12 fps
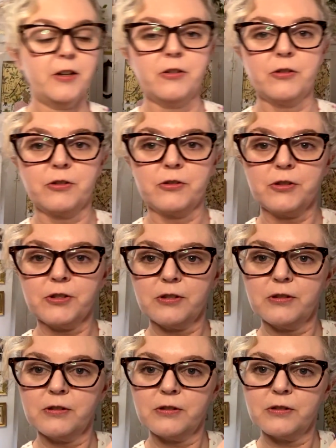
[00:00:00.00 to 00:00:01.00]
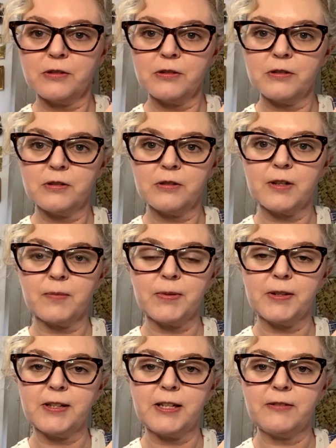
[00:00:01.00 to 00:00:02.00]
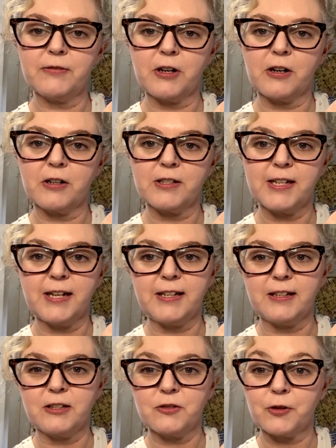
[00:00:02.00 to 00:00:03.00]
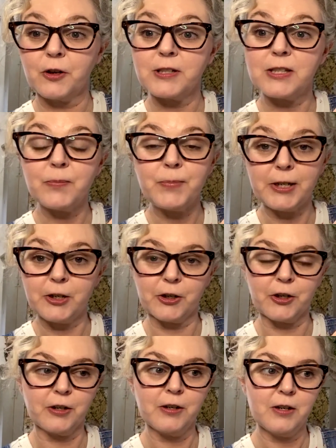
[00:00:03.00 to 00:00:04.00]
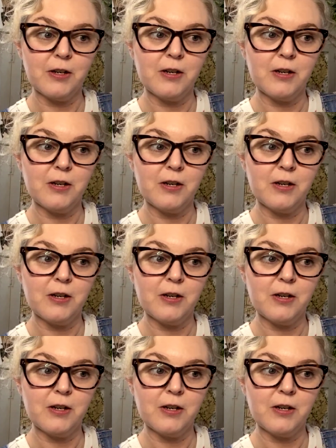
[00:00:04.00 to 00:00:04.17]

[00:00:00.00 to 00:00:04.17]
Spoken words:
the others, I believe, are taken as far as the bigger